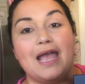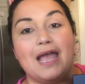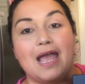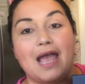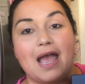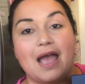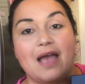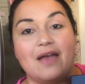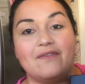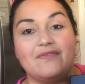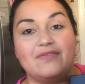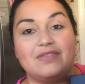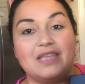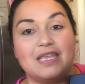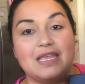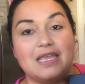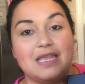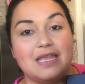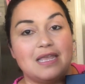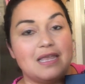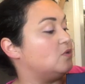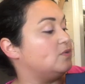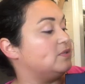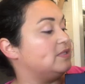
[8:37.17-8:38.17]
I have
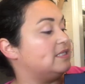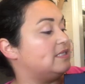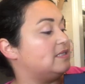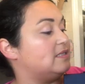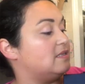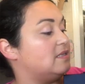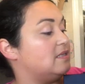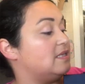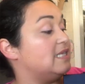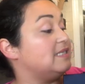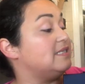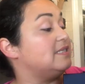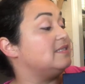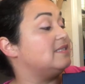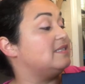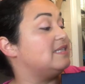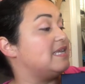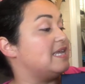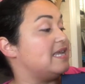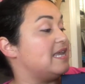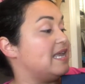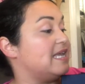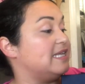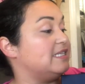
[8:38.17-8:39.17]
the, this is
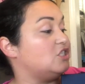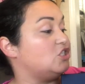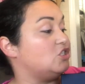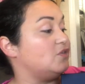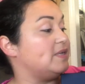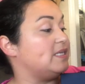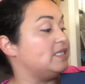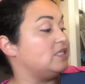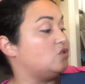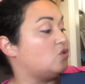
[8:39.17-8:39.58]
the history